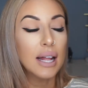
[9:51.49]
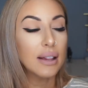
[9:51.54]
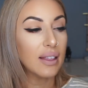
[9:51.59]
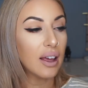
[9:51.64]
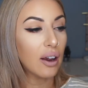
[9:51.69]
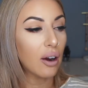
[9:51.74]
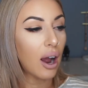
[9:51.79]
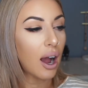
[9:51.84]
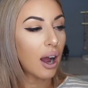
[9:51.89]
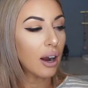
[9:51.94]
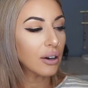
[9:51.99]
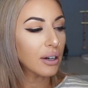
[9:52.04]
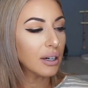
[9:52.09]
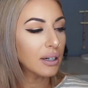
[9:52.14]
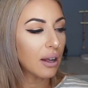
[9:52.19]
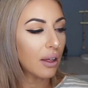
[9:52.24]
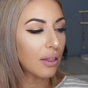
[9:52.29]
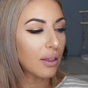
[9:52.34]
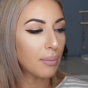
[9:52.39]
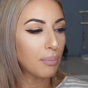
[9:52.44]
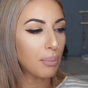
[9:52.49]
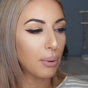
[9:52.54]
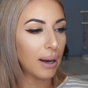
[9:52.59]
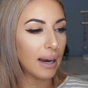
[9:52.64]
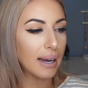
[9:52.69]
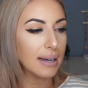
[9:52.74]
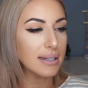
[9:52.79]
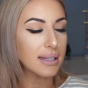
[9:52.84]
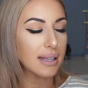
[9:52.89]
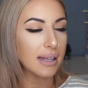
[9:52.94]
There are another
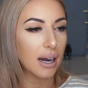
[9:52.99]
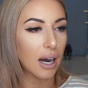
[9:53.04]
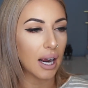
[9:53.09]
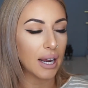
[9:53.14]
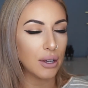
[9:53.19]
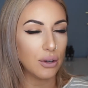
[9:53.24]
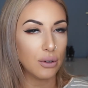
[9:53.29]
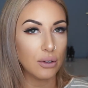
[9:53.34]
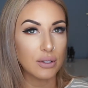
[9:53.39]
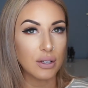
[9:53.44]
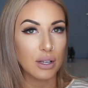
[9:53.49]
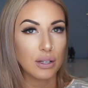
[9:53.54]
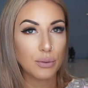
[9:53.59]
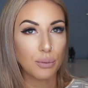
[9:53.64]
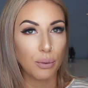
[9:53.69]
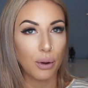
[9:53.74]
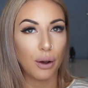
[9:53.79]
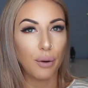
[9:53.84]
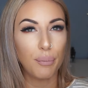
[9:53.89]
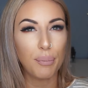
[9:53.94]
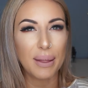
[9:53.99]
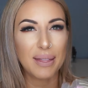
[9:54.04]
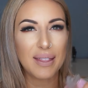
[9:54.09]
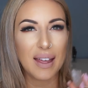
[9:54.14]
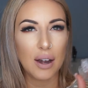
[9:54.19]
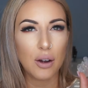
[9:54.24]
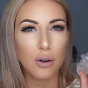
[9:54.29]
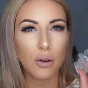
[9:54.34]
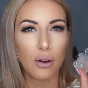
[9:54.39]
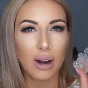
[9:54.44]
brand that I use as well, but
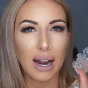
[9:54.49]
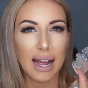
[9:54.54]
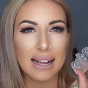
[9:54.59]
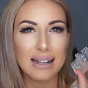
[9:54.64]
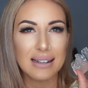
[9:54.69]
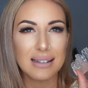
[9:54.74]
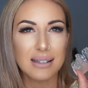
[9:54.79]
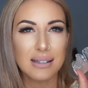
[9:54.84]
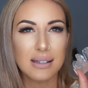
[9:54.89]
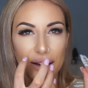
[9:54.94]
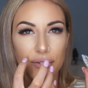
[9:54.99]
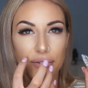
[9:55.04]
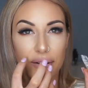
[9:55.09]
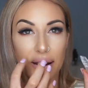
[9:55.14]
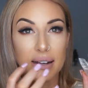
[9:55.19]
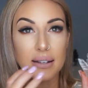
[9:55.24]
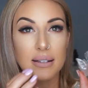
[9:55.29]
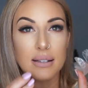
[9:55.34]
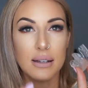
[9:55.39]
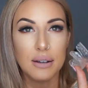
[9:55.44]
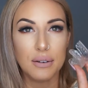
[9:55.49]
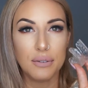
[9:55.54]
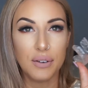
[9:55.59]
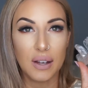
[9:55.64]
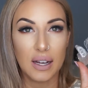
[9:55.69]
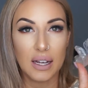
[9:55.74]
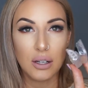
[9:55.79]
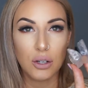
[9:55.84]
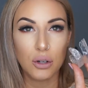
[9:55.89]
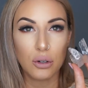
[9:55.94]
they're not as invasive
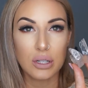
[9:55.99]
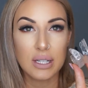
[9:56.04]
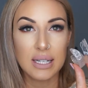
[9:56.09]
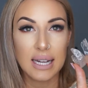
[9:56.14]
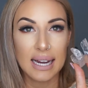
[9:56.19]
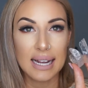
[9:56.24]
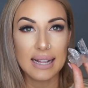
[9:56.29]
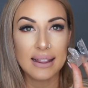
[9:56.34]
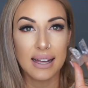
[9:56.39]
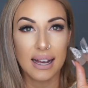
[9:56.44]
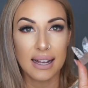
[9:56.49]
in your teeth